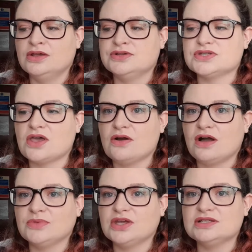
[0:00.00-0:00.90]
So
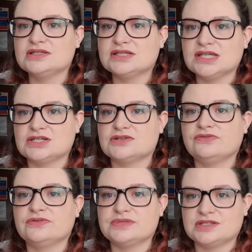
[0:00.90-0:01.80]
I'm going to stitch
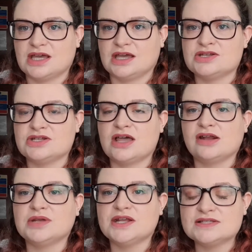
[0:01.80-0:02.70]
from stash, and
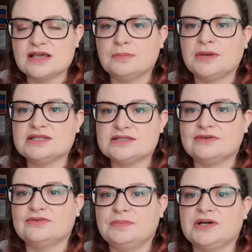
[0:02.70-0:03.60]
I'm going to set
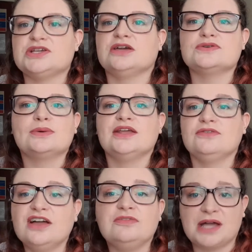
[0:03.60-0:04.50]
myself a budget of
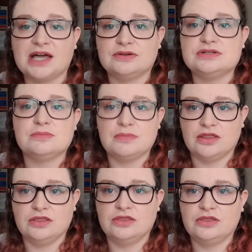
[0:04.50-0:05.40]
£25 a
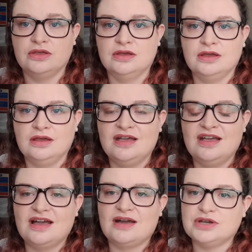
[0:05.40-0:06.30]
month,
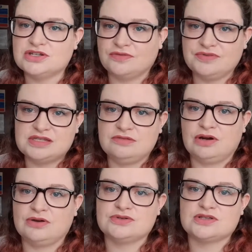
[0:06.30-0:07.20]
which obviously
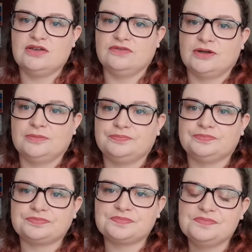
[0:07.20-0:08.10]
rolls over.
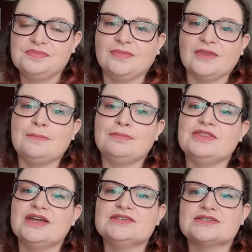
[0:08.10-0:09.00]
But
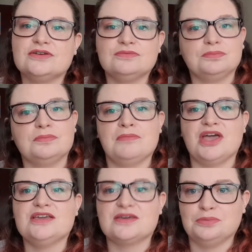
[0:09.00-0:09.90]
then it's going to
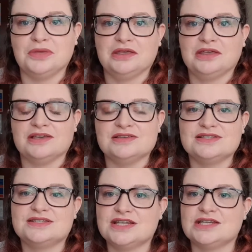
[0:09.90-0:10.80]
make me
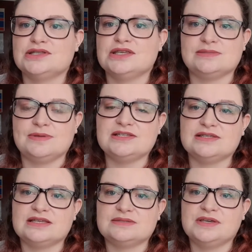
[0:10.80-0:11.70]
stitch these
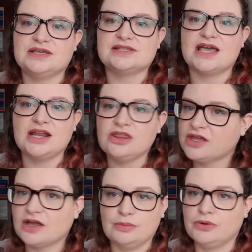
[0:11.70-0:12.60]
pieces, because
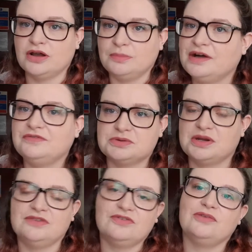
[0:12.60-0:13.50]
anything I want above
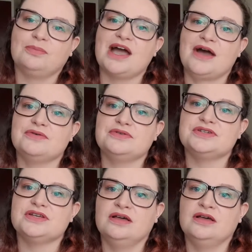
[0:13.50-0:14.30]
£25,